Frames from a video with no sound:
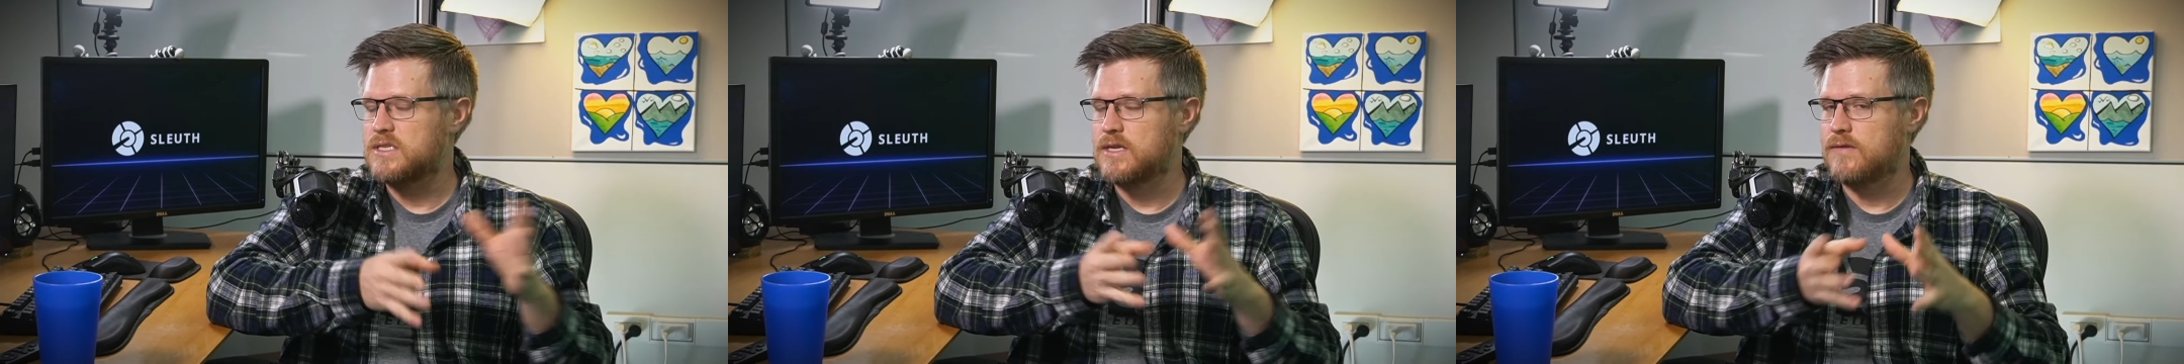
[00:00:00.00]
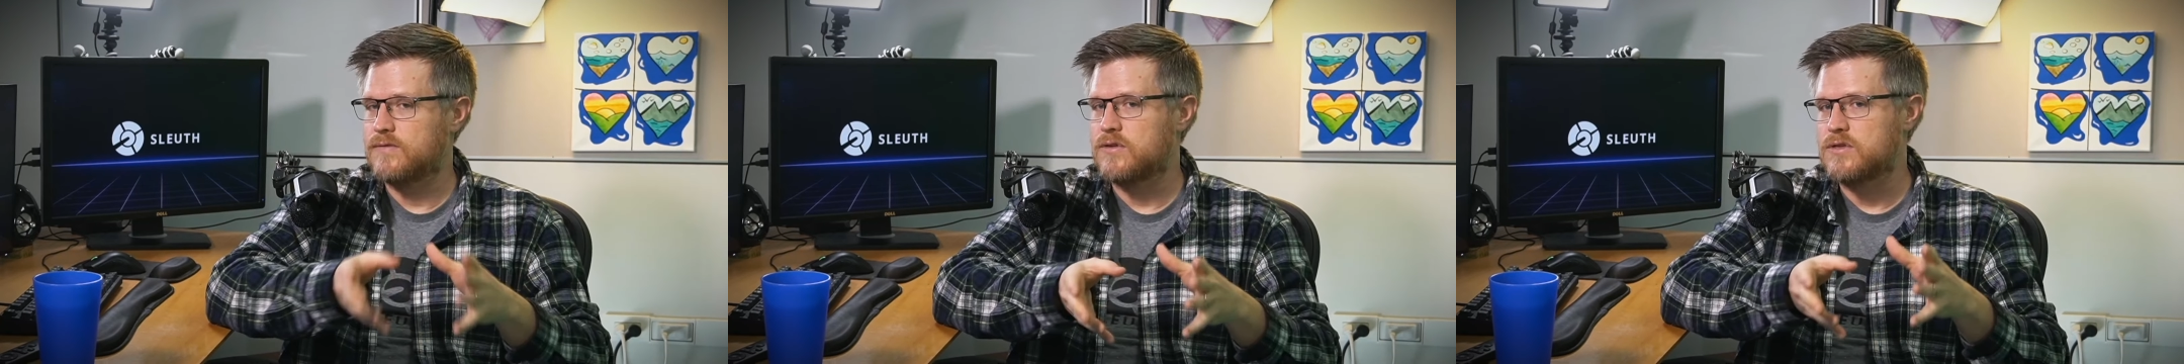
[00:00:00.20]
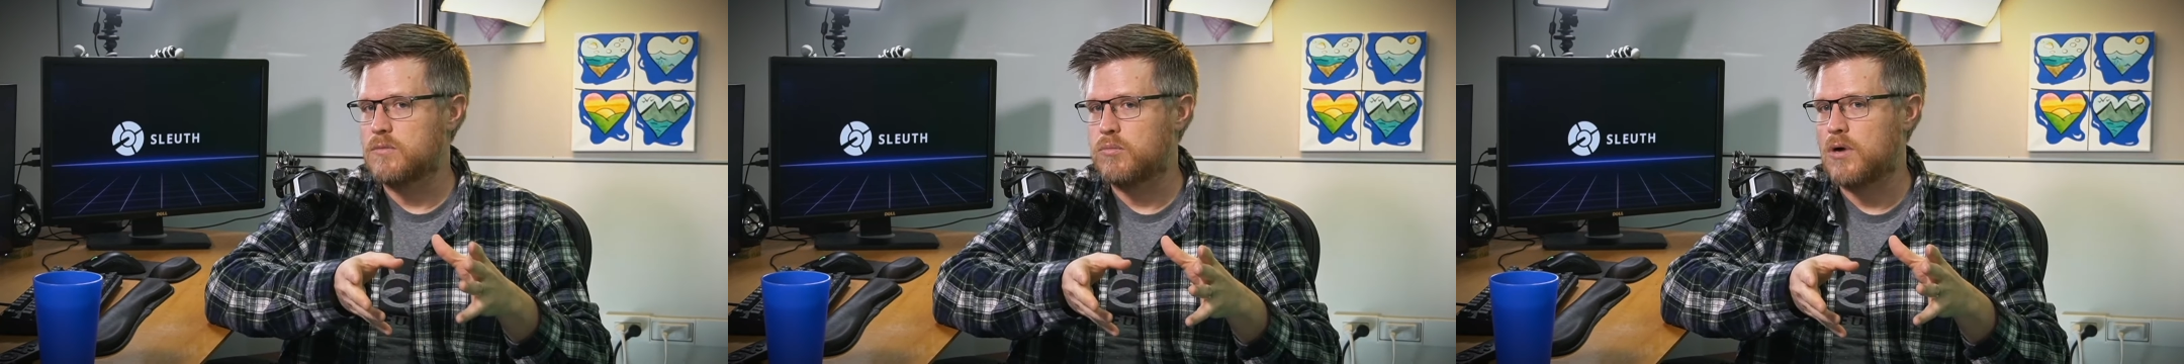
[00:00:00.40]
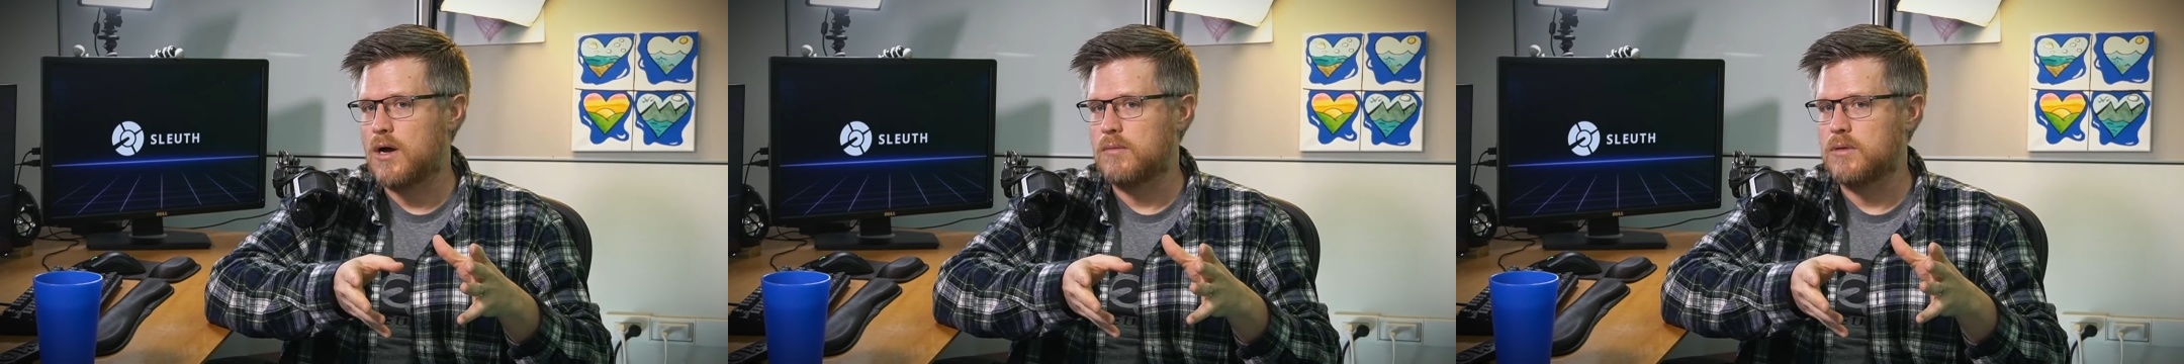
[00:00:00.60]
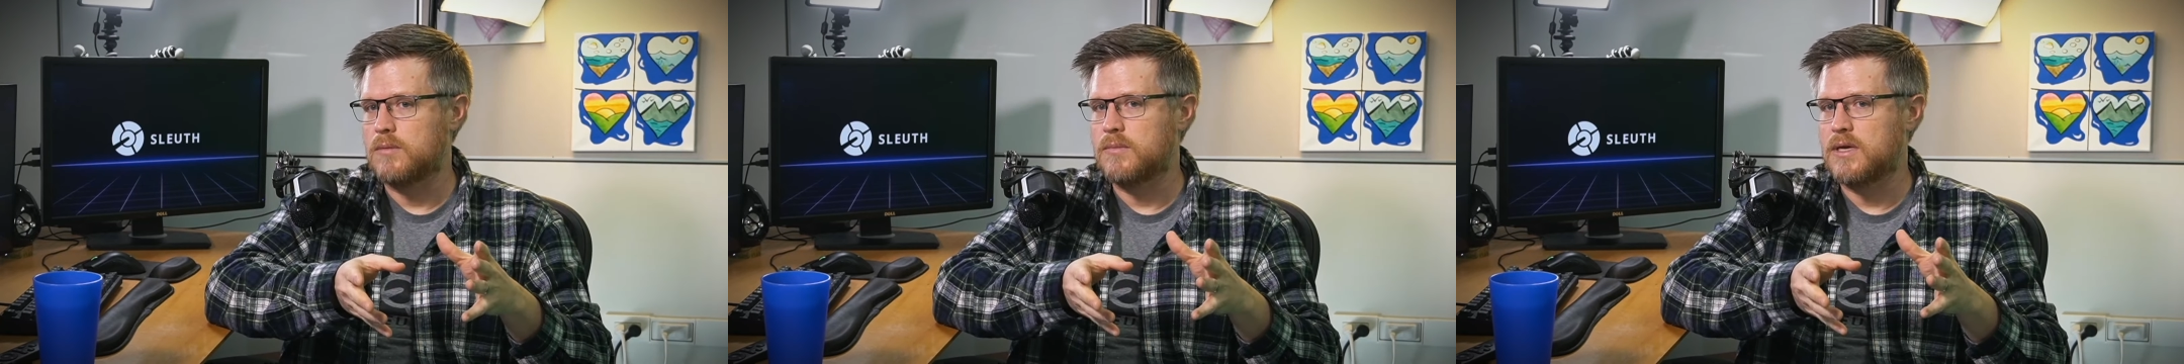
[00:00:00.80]
see if there's a
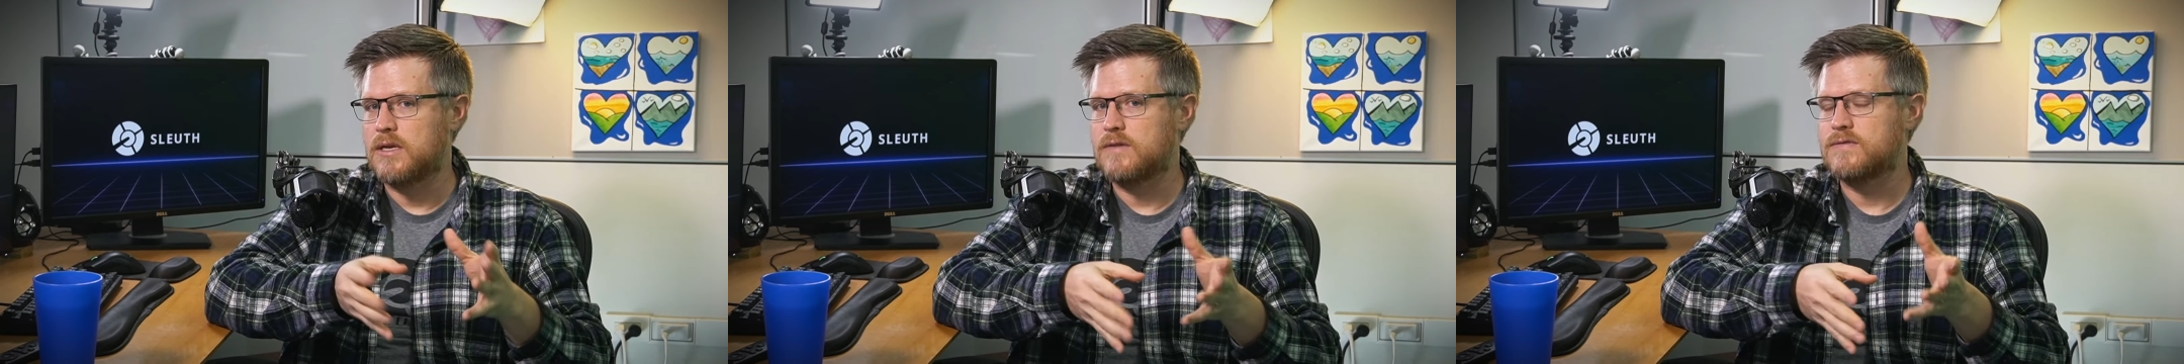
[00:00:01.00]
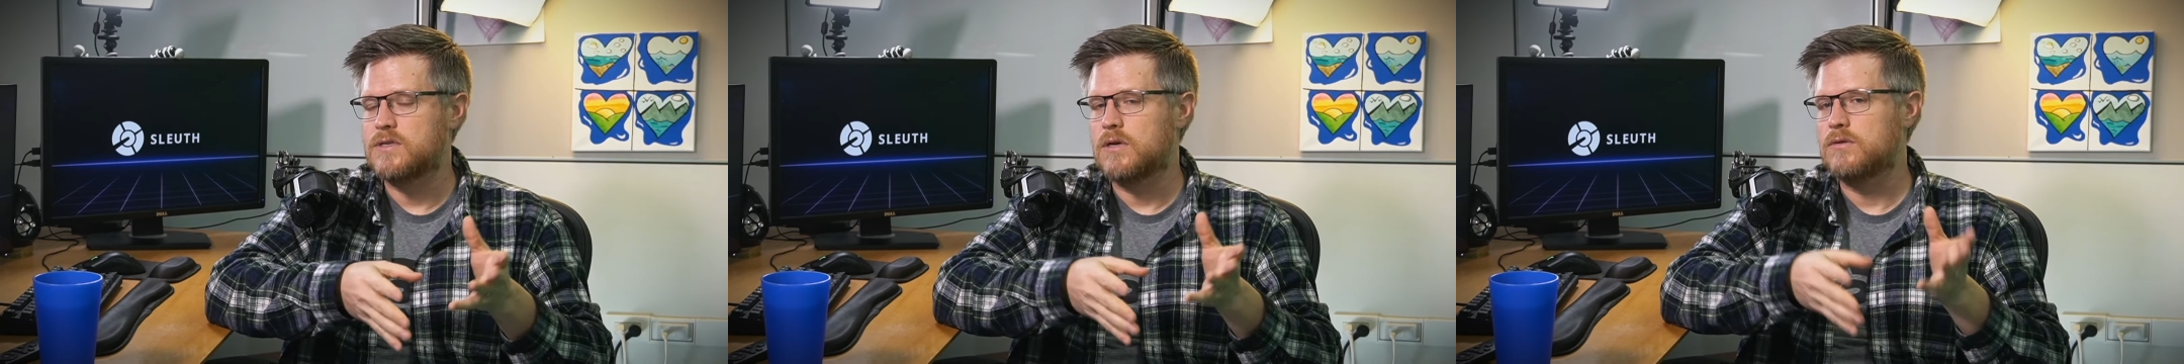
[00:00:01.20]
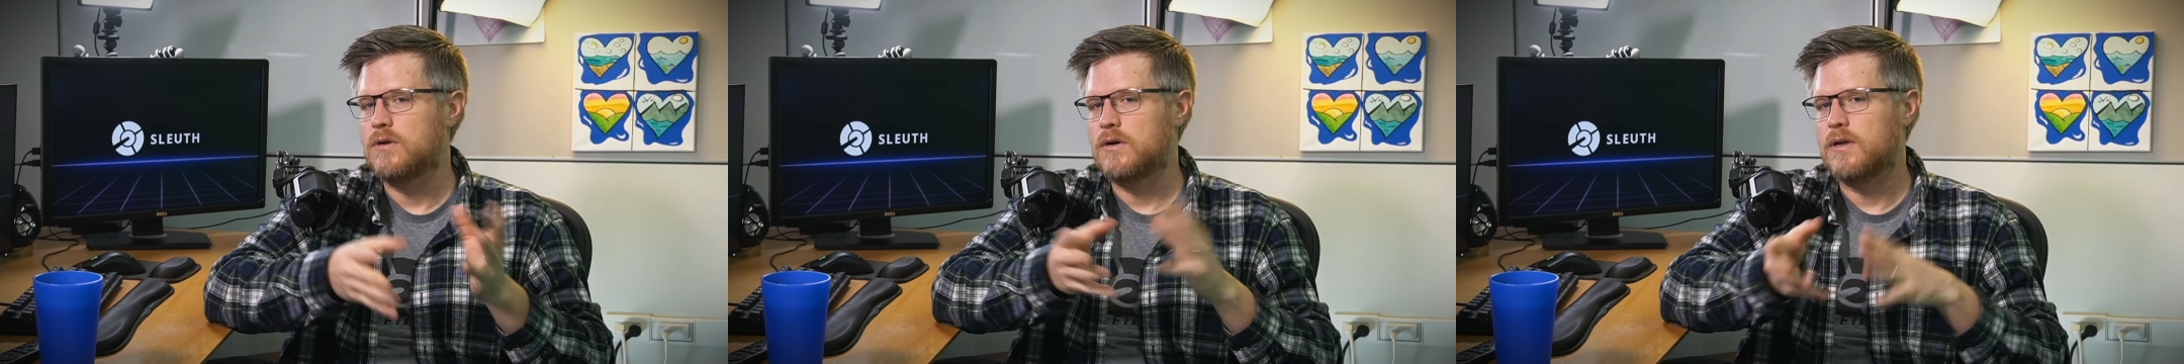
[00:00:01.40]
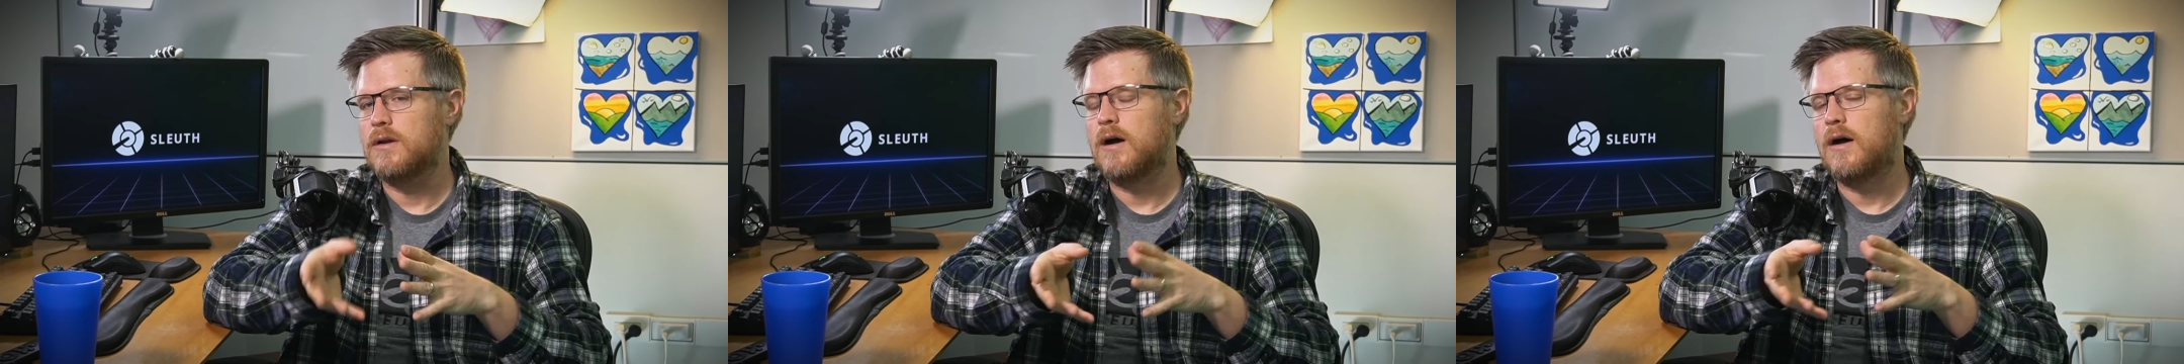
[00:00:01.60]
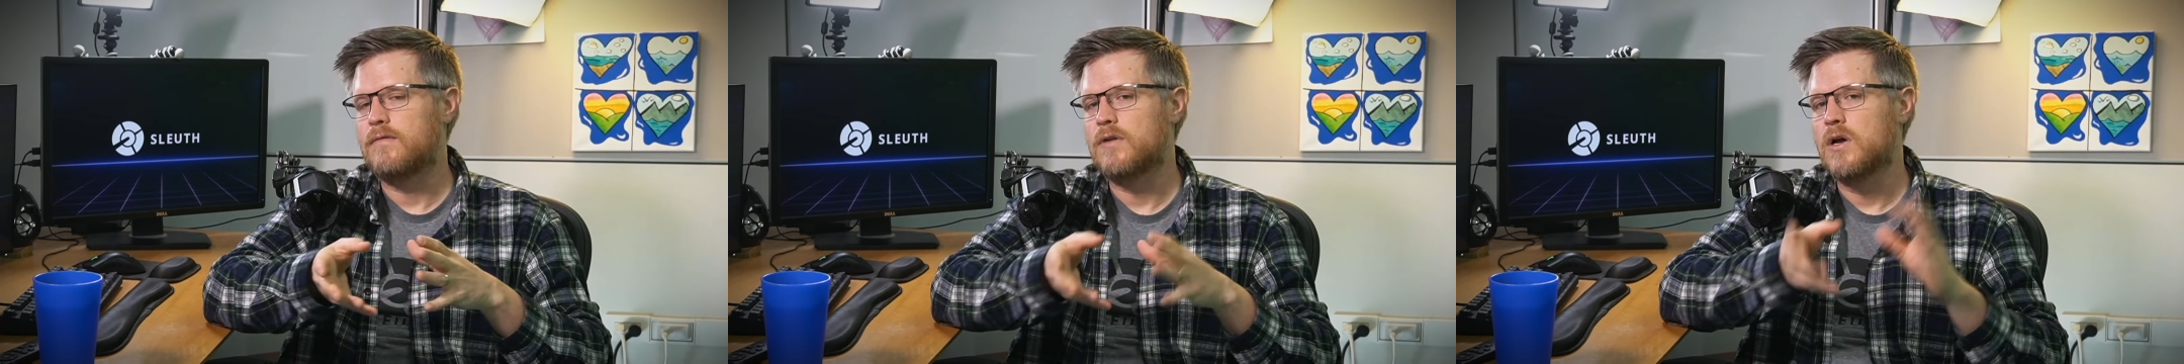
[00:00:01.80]
problem, and if so, turn
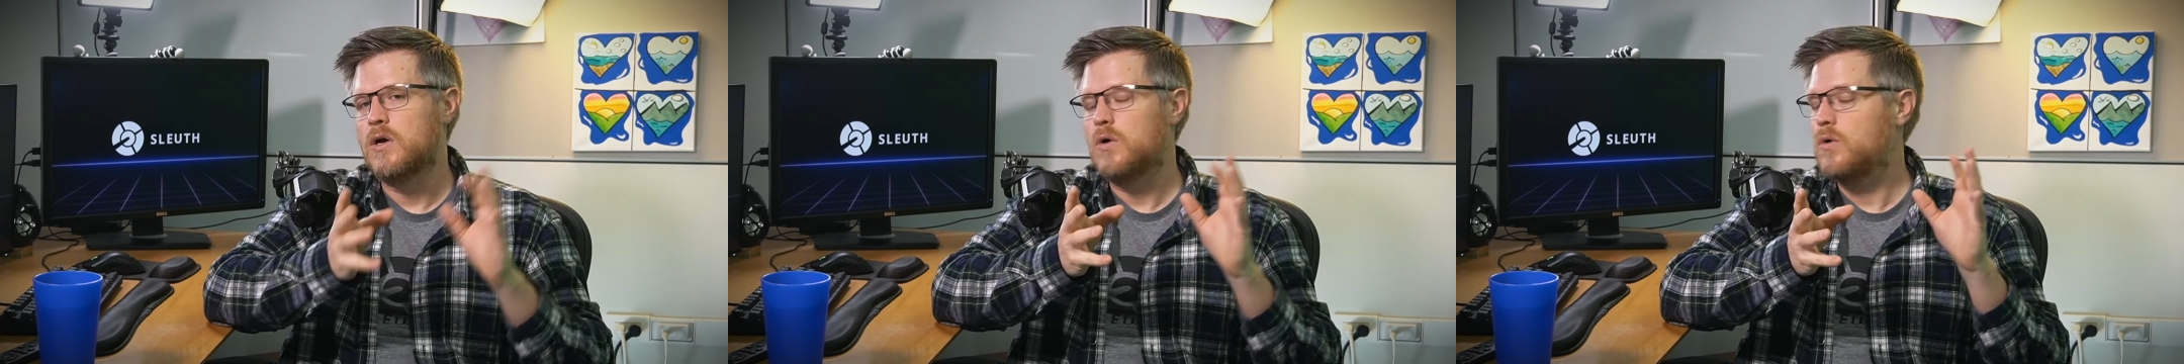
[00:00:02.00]
it off.